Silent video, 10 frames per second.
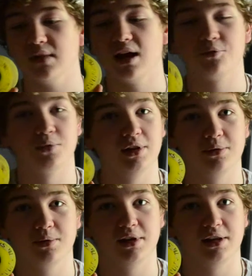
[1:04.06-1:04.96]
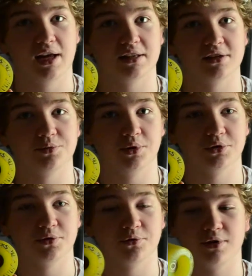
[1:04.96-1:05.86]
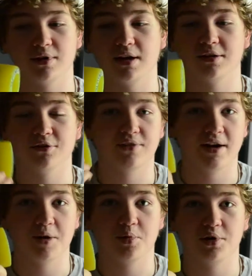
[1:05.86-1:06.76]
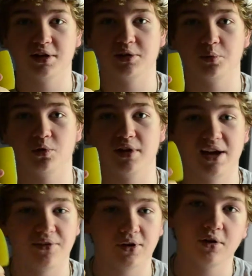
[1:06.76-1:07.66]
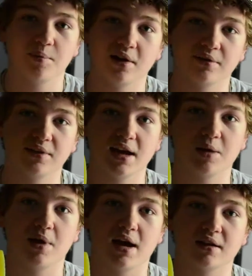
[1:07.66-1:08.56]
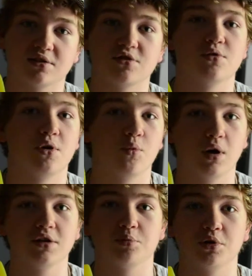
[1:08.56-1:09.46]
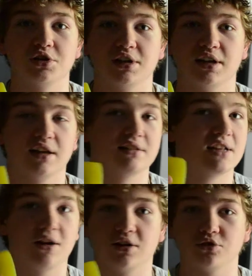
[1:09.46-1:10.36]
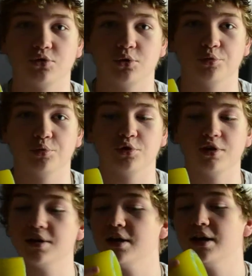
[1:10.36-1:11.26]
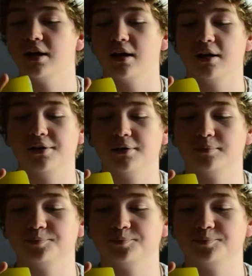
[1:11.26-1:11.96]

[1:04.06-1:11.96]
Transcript: I really, really like these wheels for freeride. They're very predictable. They have a good amount of kickback, so you know what you're pushing against, how to control your board. I